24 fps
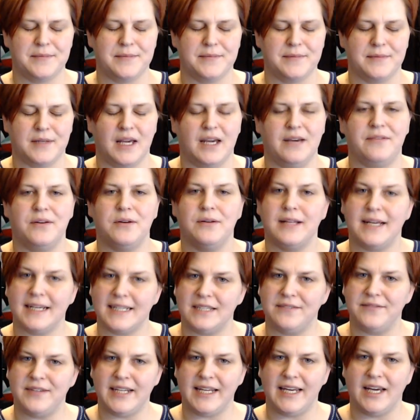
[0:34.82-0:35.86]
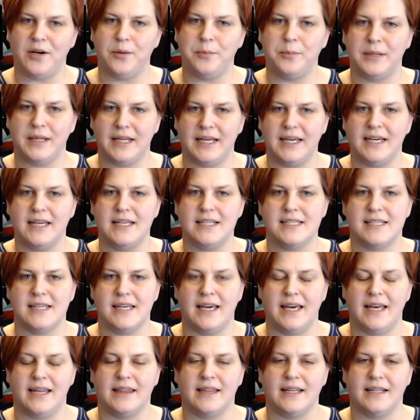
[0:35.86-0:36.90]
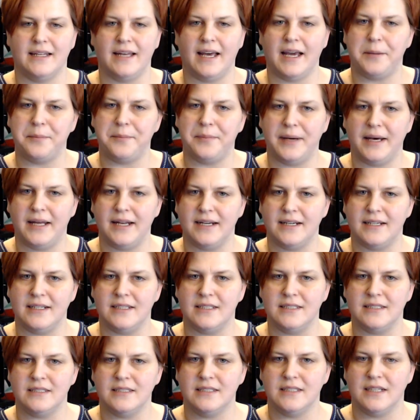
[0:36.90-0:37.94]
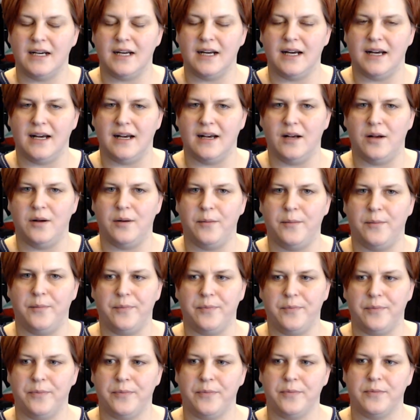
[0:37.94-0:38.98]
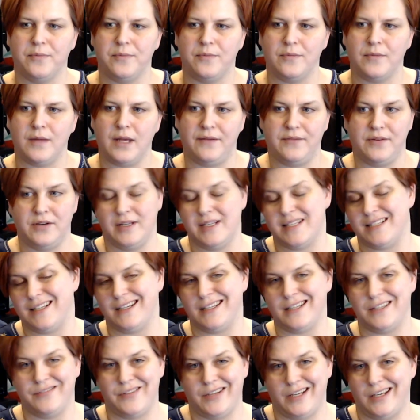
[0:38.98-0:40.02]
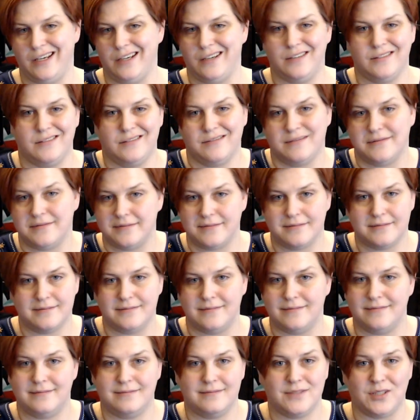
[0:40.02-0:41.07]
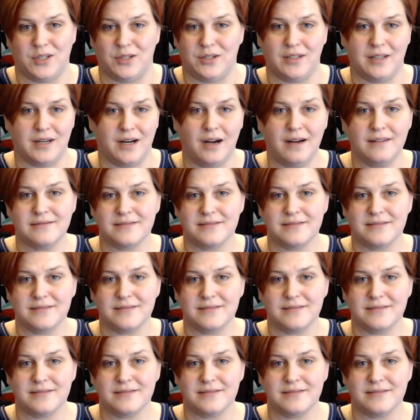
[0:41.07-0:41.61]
you like the video, please hit the like button. If you dislike the video, turn it off.